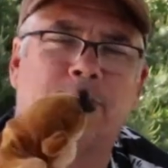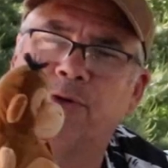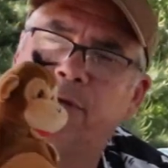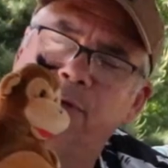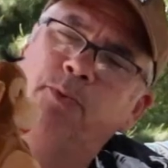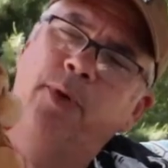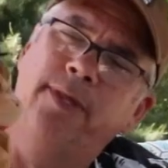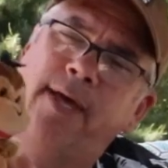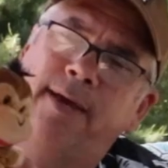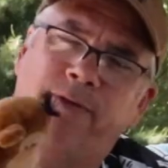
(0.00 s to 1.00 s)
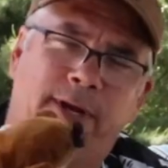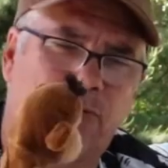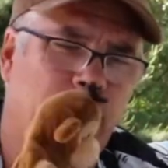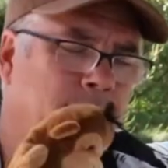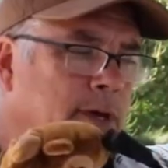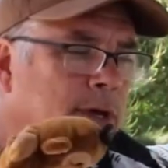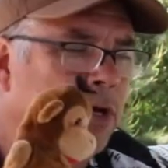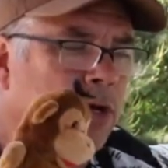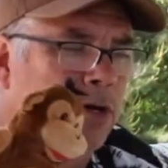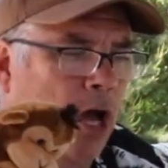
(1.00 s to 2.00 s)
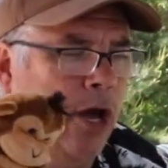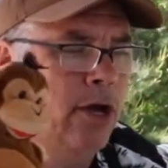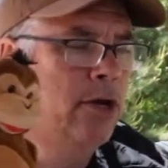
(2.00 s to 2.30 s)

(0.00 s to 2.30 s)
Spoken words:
So can you read that factoid? Yeah.